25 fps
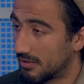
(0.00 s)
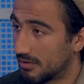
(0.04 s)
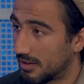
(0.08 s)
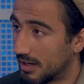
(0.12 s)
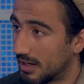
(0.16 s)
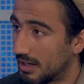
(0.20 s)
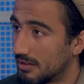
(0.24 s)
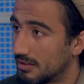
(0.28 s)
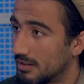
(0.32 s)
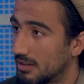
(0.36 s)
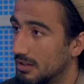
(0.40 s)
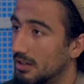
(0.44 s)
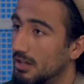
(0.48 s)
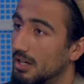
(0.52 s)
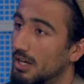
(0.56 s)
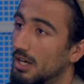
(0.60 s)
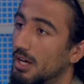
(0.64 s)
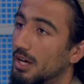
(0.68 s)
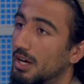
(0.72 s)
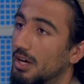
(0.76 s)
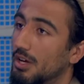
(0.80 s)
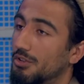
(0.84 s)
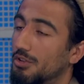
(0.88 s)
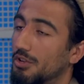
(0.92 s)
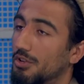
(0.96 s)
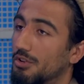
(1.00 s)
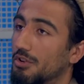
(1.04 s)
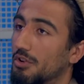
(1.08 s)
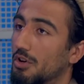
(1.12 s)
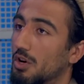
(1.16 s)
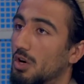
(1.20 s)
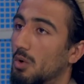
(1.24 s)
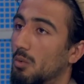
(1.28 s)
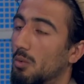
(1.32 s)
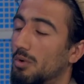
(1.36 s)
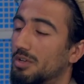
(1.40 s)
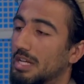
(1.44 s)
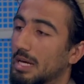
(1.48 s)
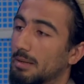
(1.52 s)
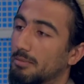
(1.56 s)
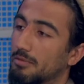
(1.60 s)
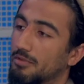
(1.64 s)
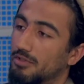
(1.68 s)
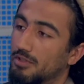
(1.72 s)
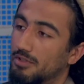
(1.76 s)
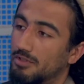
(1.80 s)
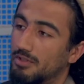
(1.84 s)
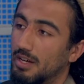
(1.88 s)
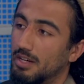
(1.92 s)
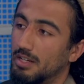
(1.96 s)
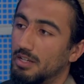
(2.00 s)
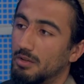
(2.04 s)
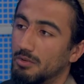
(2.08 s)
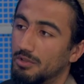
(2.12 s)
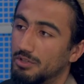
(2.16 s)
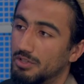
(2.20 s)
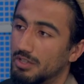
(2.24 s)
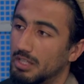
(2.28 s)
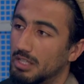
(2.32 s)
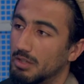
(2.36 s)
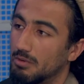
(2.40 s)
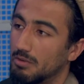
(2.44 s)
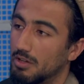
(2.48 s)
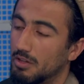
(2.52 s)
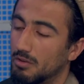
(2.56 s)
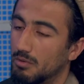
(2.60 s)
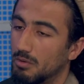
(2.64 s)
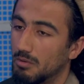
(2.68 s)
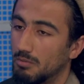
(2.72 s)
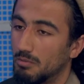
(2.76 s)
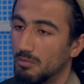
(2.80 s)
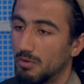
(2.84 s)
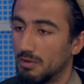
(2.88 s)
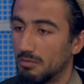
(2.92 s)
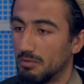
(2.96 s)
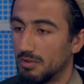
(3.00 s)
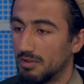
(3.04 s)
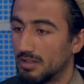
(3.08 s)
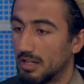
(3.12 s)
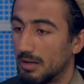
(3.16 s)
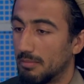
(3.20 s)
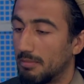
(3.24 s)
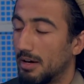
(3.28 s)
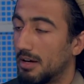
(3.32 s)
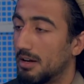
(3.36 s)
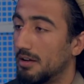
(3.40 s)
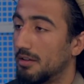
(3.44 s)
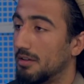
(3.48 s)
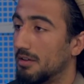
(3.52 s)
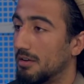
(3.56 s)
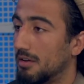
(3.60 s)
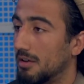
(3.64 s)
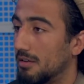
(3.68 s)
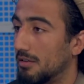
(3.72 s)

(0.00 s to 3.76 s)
society to know what type of society we're dealing with when, when we step out of the,